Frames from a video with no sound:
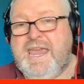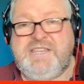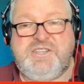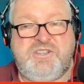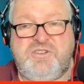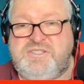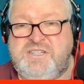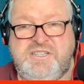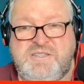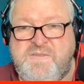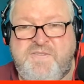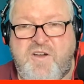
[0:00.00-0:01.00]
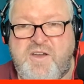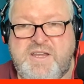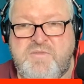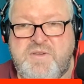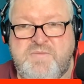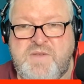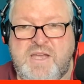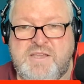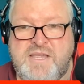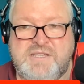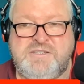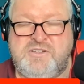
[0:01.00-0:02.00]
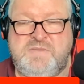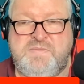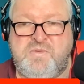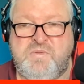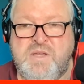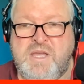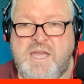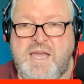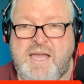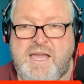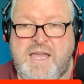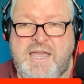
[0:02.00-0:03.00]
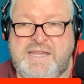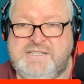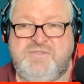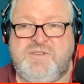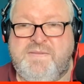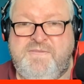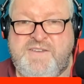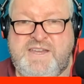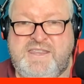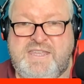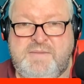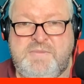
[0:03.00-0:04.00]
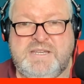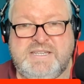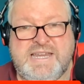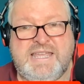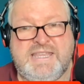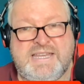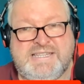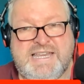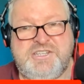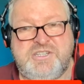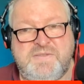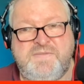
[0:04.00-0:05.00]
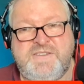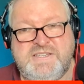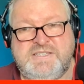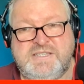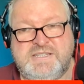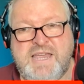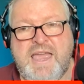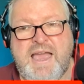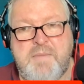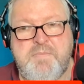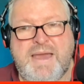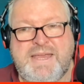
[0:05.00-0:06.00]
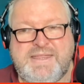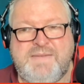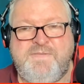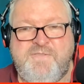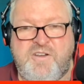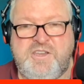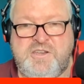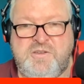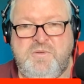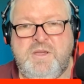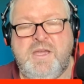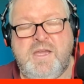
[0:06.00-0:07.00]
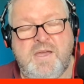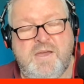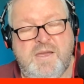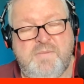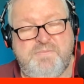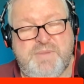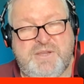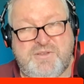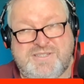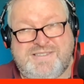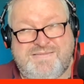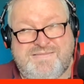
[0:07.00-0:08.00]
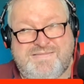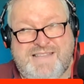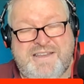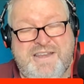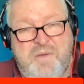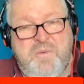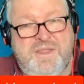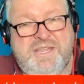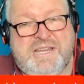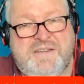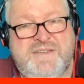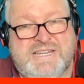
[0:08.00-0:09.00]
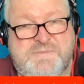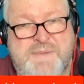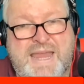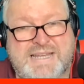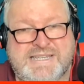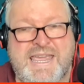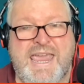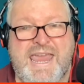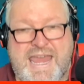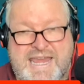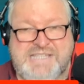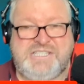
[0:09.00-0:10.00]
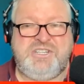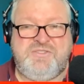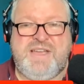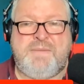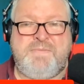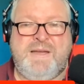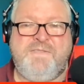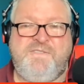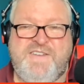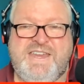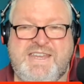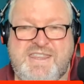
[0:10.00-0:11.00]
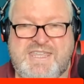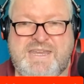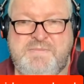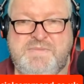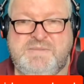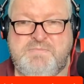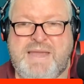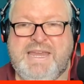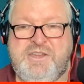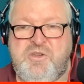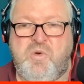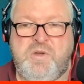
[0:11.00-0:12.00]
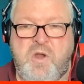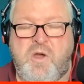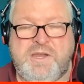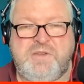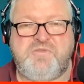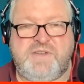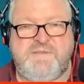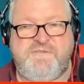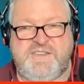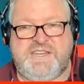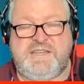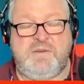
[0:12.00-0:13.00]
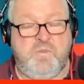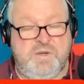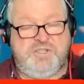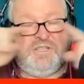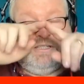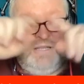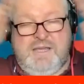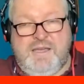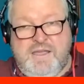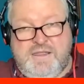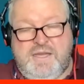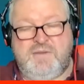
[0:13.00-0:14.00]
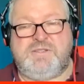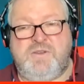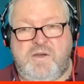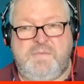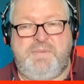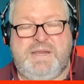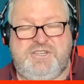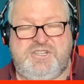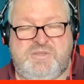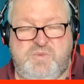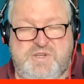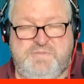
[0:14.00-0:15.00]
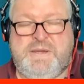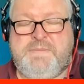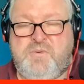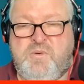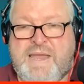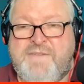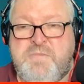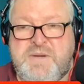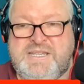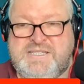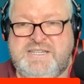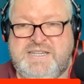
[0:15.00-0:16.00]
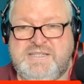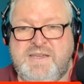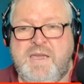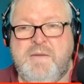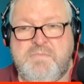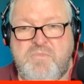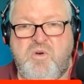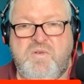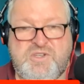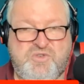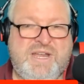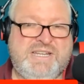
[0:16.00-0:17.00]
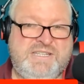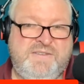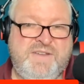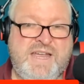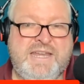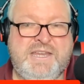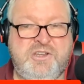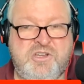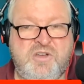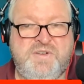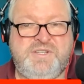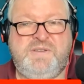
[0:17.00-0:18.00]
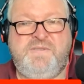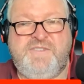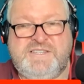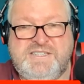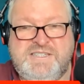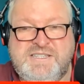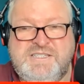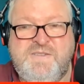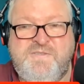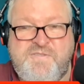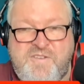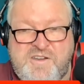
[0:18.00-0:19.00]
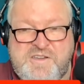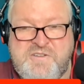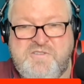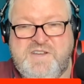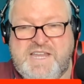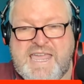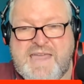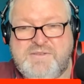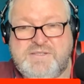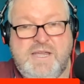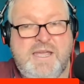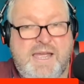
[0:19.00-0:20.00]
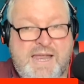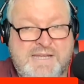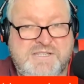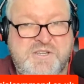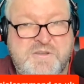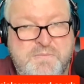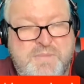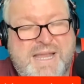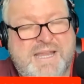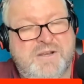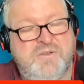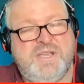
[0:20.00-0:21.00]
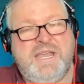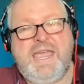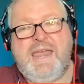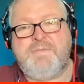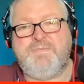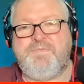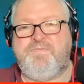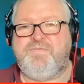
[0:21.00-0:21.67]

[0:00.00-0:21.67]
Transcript: It's good to define a suitable Instagram feed theme to get the attention of visitors and make them follow you, because they know what they're going to expect. Instagram feed themes make your 9-grid feed, which is those 9 pictures which everybody sees more attractive and encourages visitors to follow your account and to come back and look again.